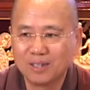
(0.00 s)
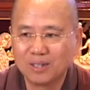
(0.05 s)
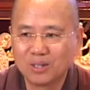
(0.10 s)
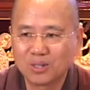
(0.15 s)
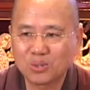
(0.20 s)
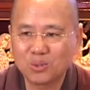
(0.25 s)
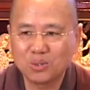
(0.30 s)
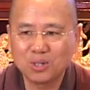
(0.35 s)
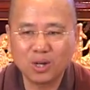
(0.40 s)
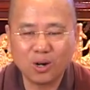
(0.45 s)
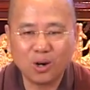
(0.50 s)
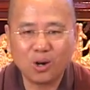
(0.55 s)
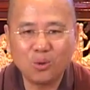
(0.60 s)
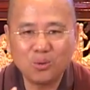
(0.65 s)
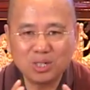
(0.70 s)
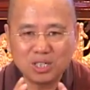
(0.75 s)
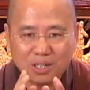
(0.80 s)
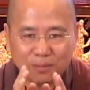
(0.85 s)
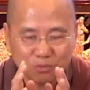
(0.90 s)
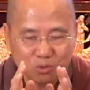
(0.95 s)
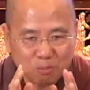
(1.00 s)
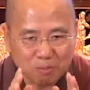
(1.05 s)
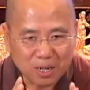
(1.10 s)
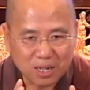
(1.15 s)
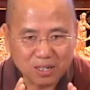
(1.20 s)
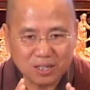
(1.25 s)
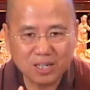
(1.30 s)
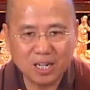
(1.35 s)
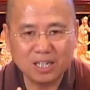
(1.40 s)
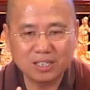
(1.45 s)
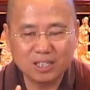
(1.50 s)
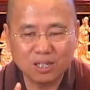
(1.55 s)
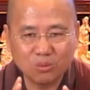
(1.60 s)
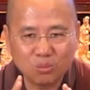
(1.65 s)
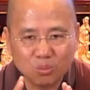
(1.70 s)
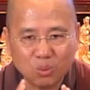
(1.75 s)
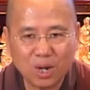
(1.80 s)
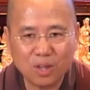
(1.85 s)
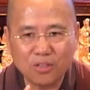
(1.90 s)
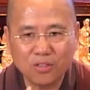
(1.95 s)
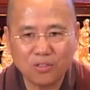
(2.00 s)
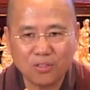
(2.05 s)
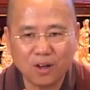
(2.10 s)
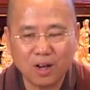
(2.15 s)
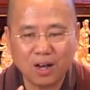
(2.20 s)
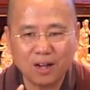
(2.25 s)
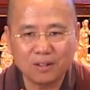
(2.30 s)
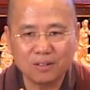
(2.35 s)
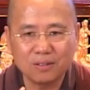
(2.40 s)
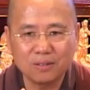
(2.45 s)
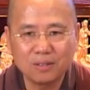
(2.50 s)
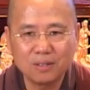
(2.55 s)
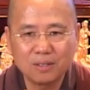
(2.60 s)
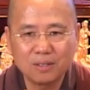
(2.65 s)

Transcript: So he always have to maintain that right thought.